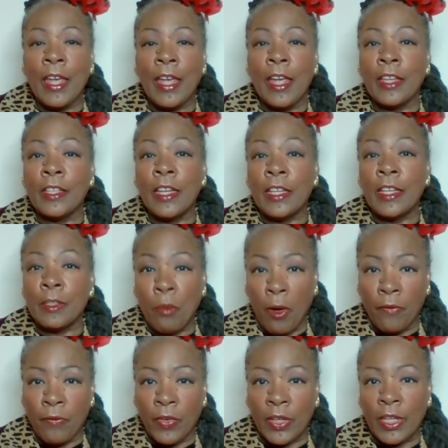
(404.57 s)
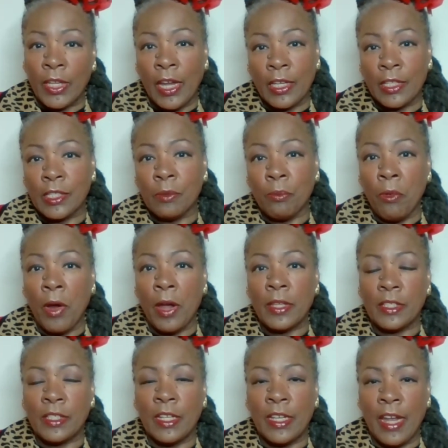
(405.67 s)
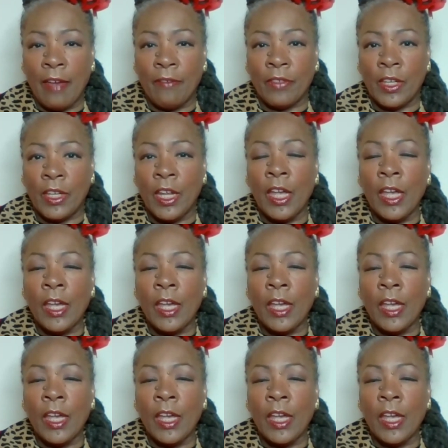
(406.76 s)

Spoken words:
It is perfectly expressed in heaven.